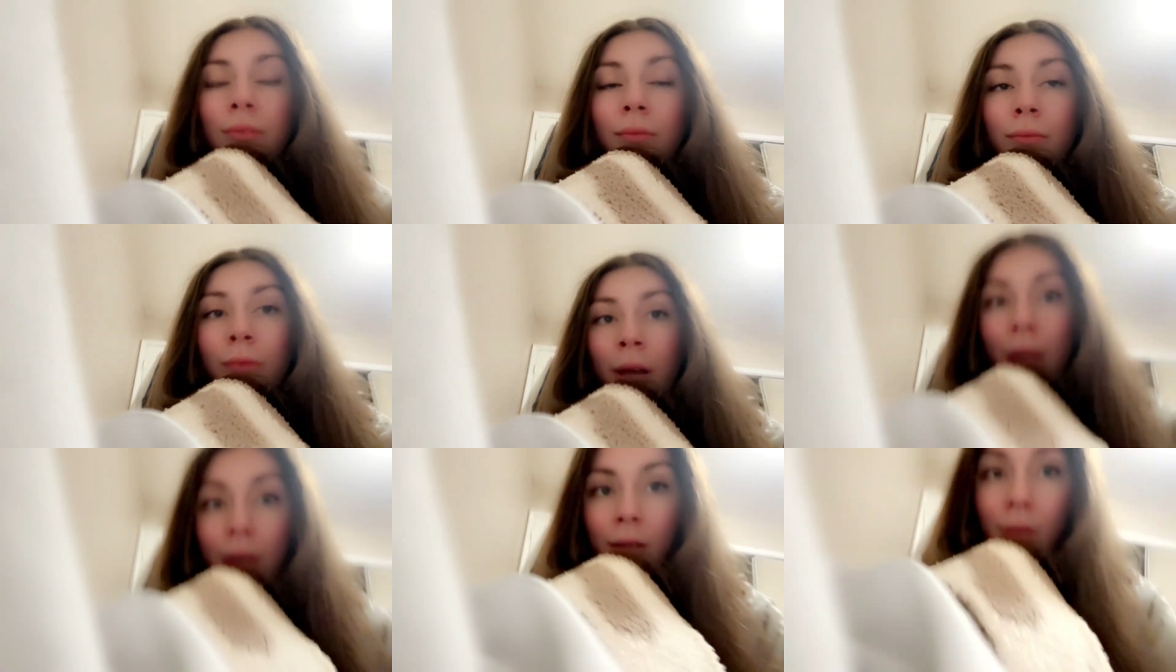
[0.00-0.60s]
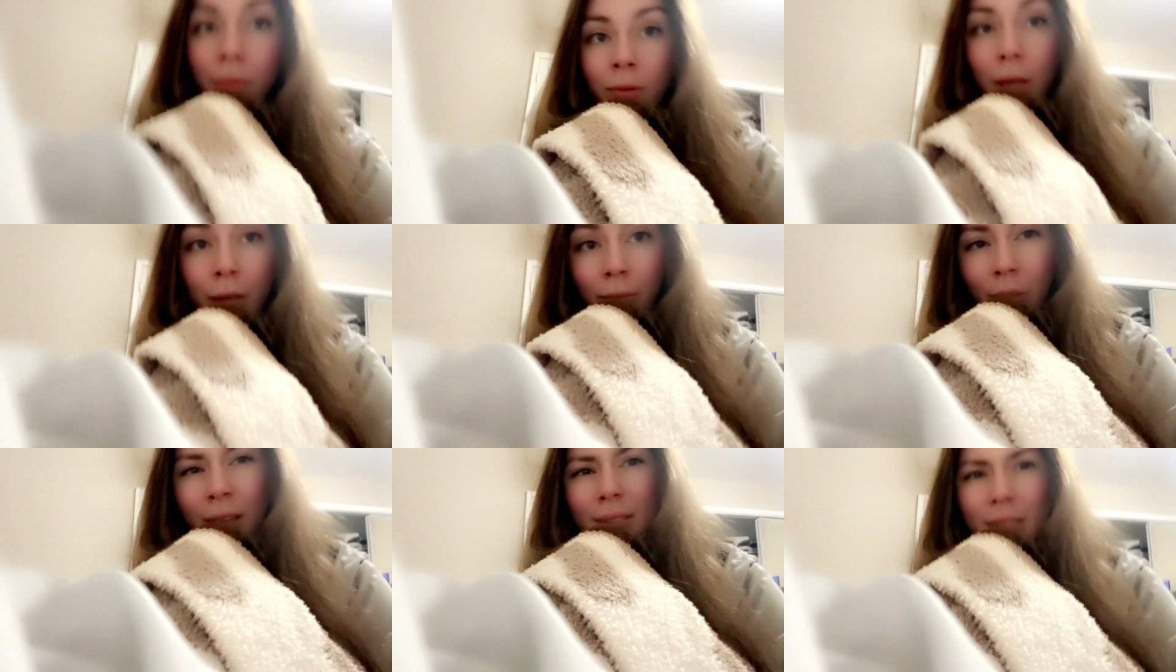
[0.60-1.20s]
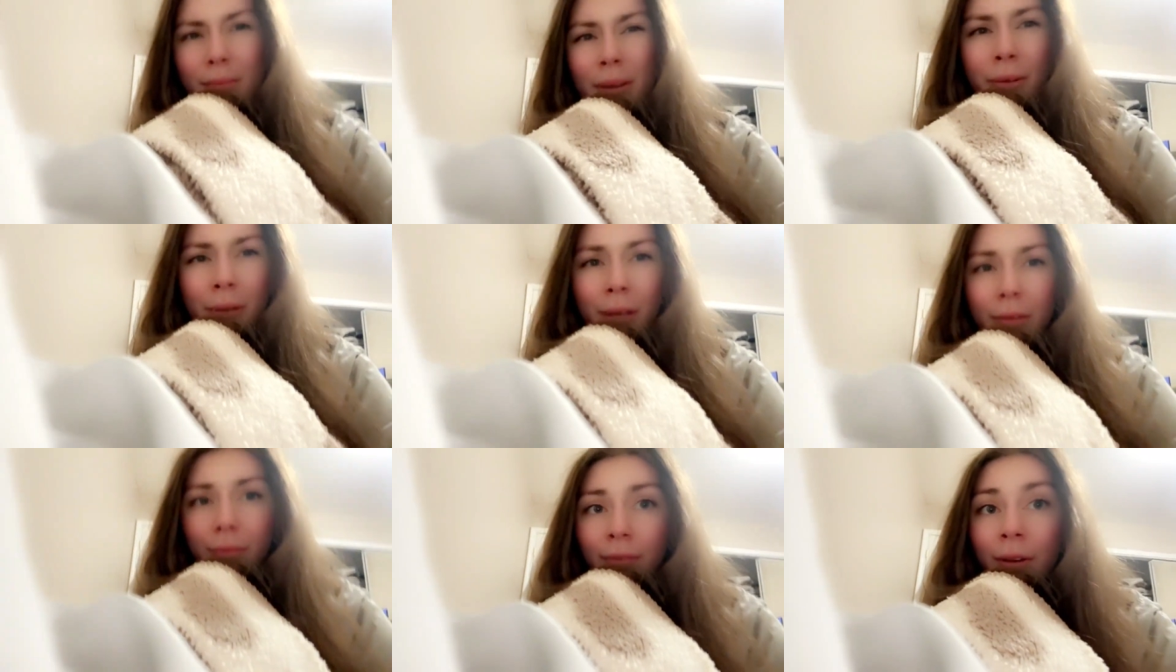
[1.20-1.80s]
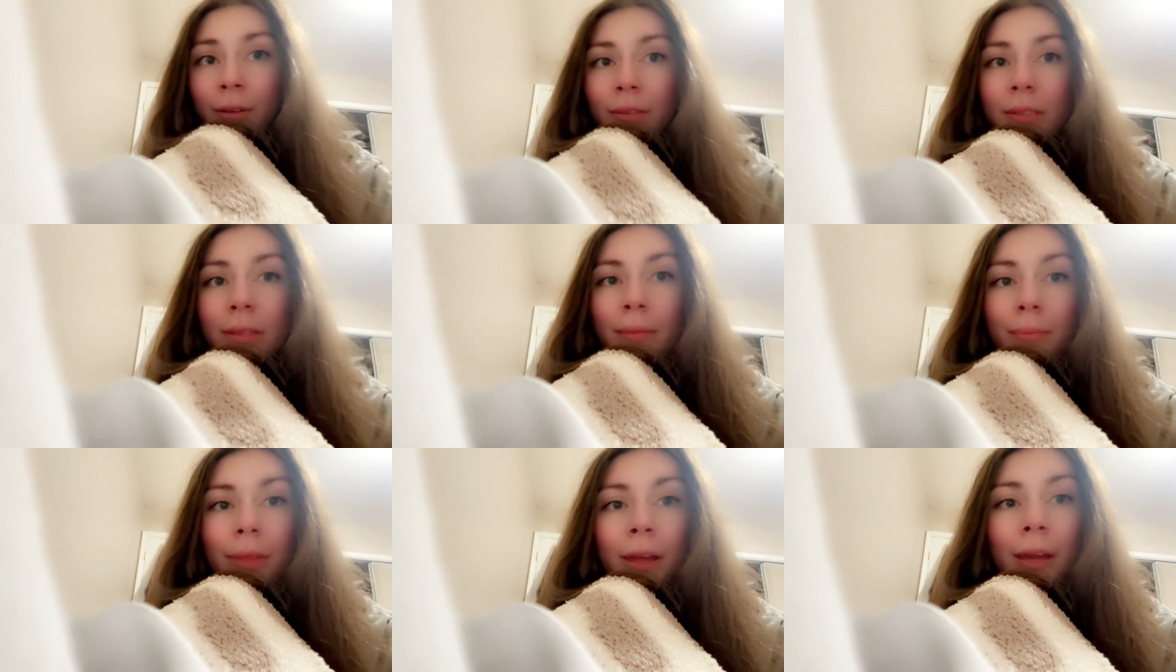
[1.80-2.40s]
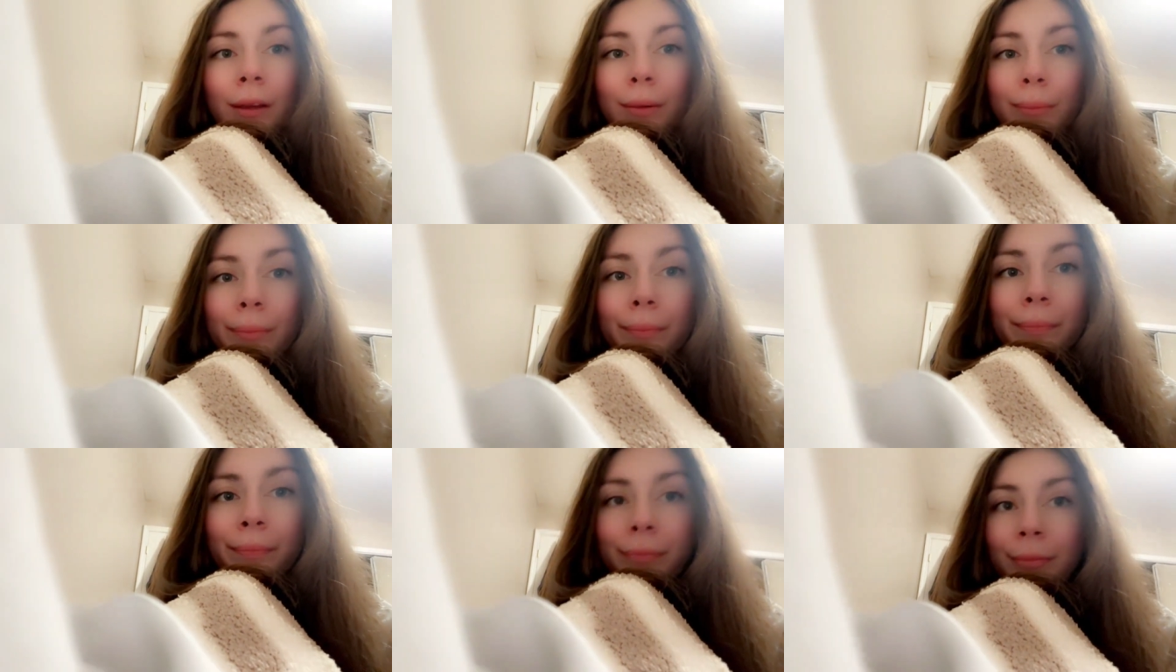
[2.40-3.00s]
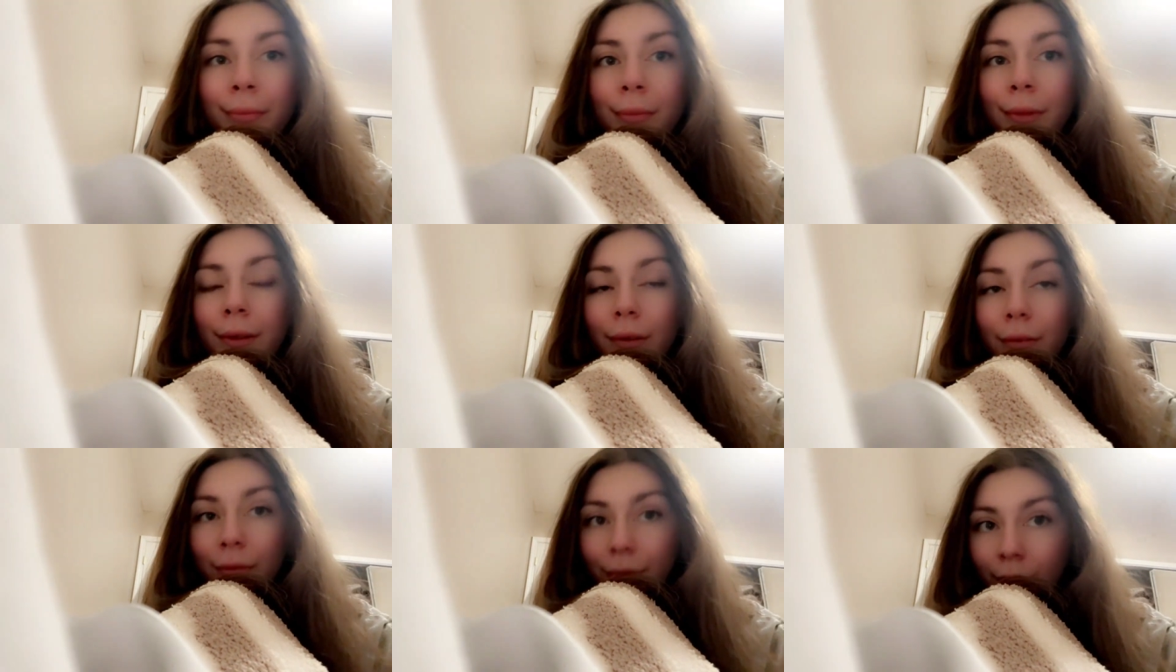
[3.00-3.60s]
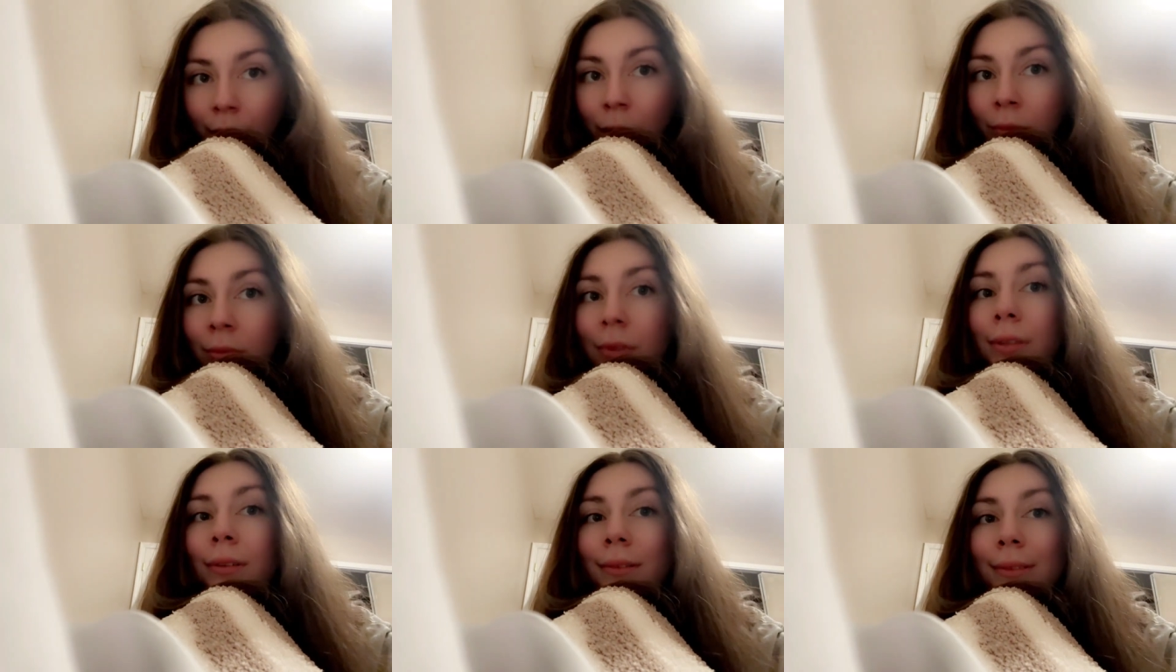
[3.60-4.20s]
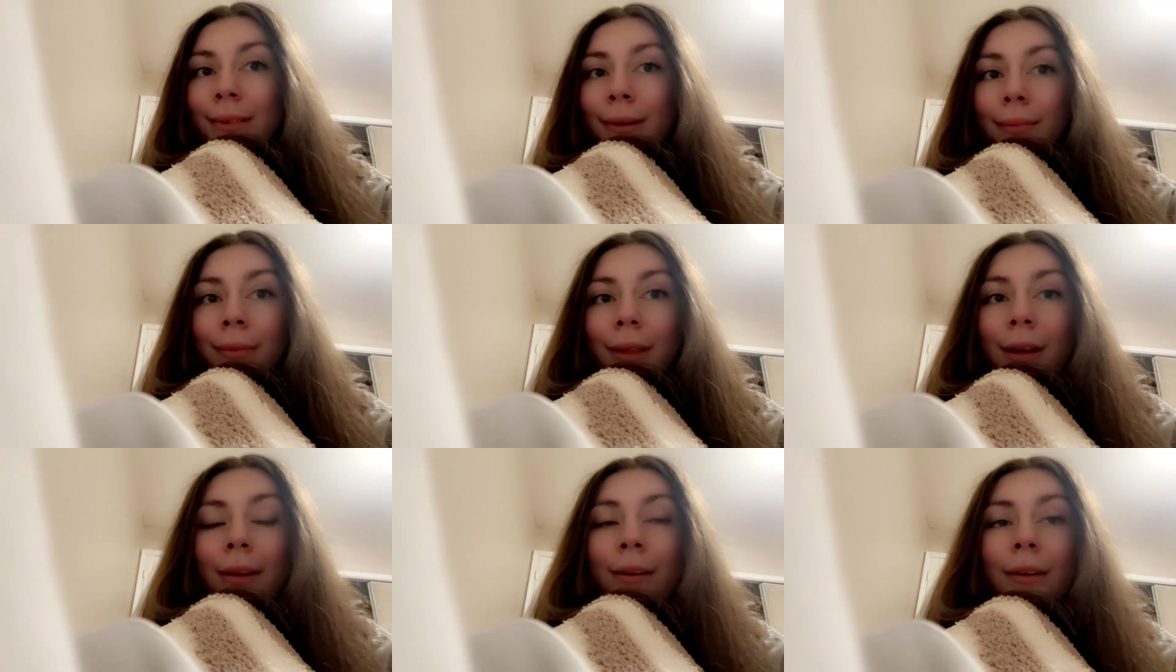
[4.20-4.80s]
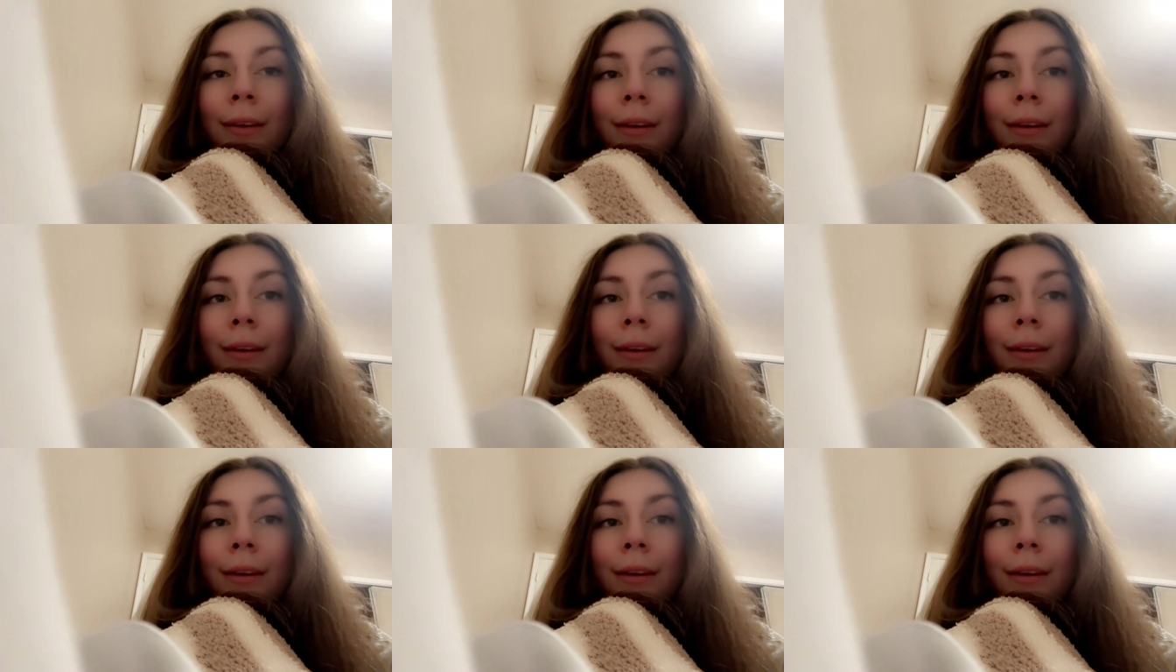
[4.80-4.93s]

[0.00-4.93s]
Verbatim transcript: when, like, last time I really filmed something, filmed something,